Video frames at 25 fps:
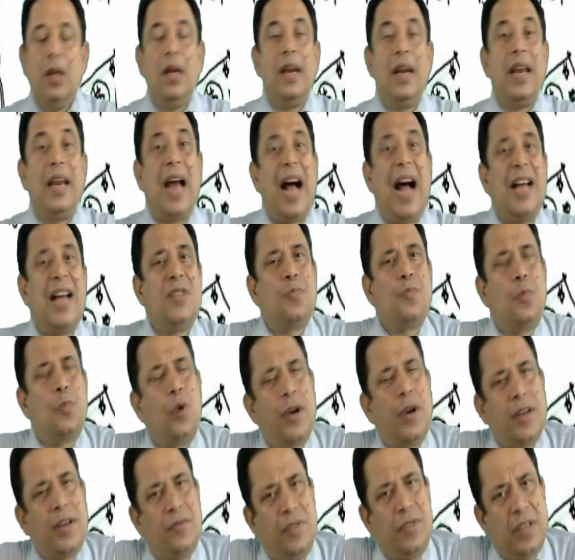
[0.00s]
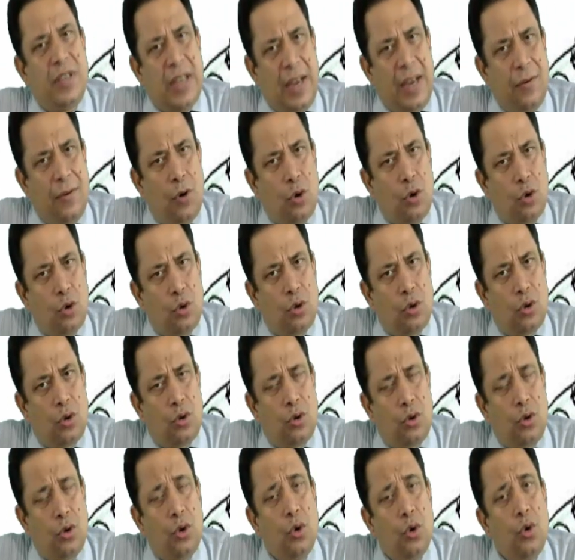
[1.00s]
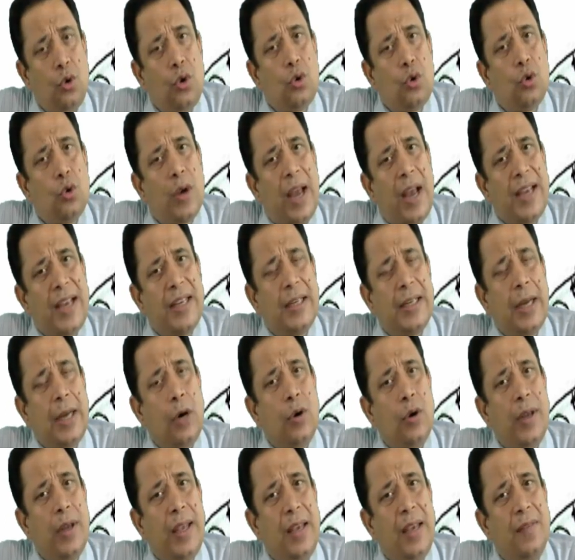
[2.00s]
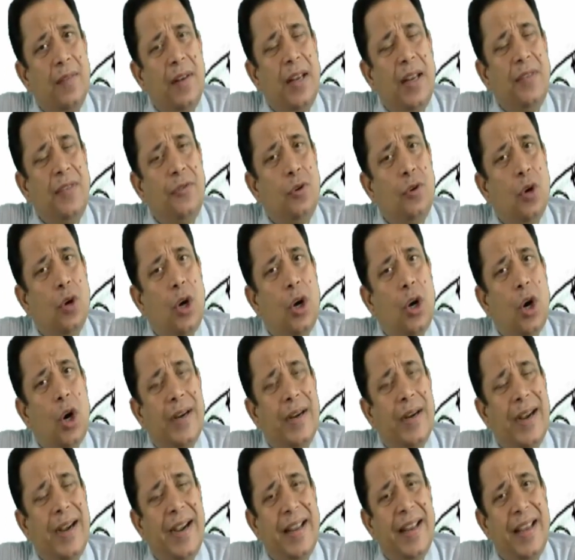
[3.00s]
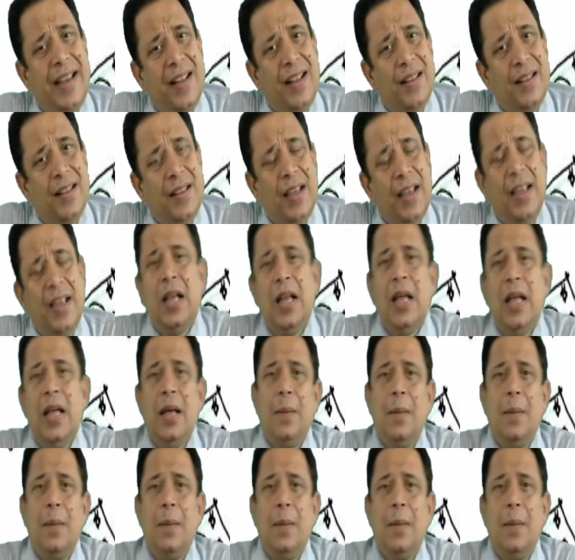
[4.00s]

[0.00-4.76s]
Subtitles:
last point which I want you to write down, even if you are not getting anything,